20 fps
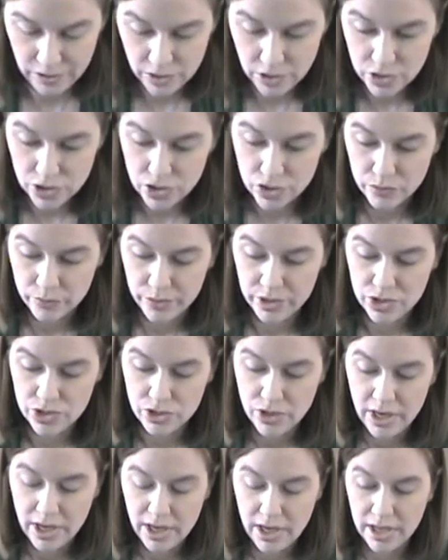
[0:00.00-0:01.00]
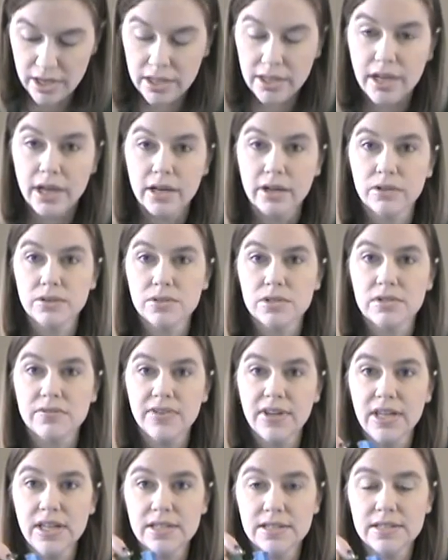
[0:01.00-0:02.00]
Should we try Gecko's
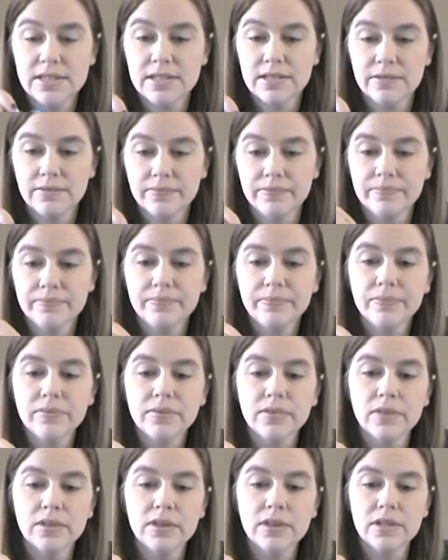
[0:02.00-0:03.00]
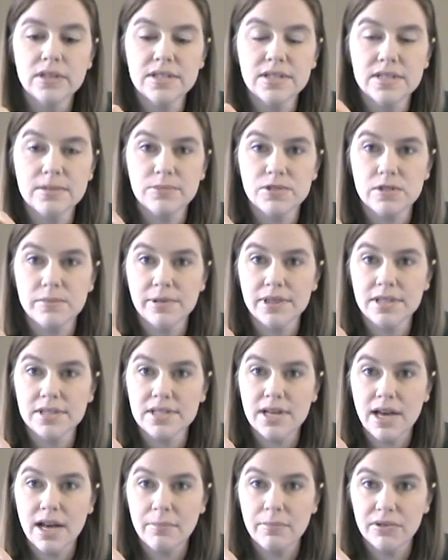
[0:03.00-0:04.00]
face? This seems to be the
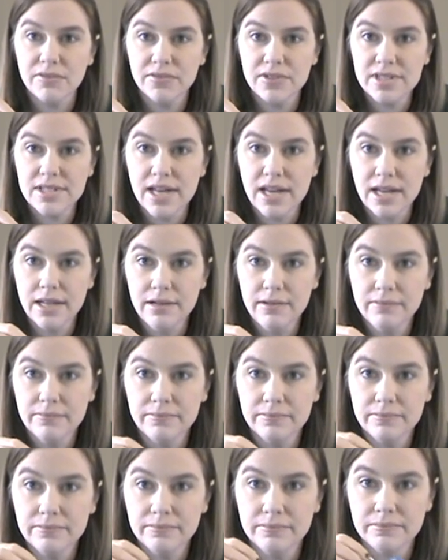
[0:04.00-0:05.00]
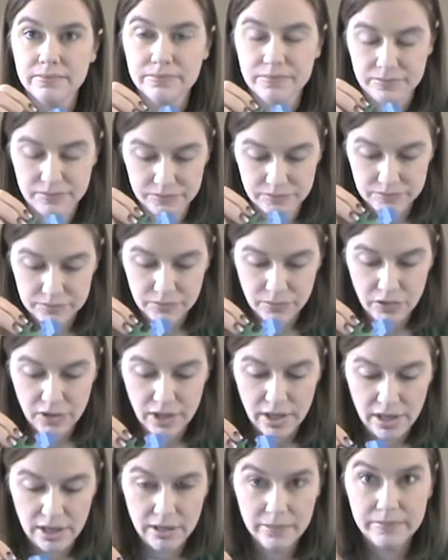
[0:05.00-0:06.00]
top of his head.
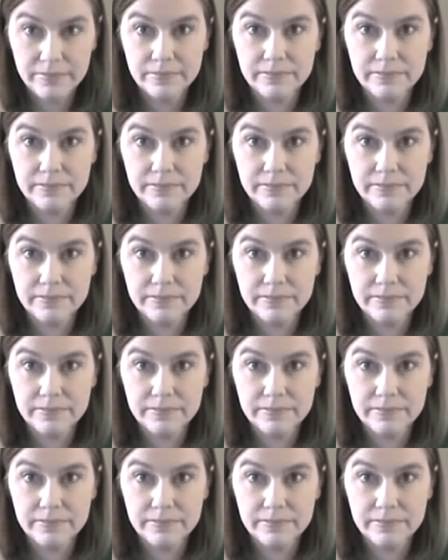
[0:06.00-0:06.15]
Okay.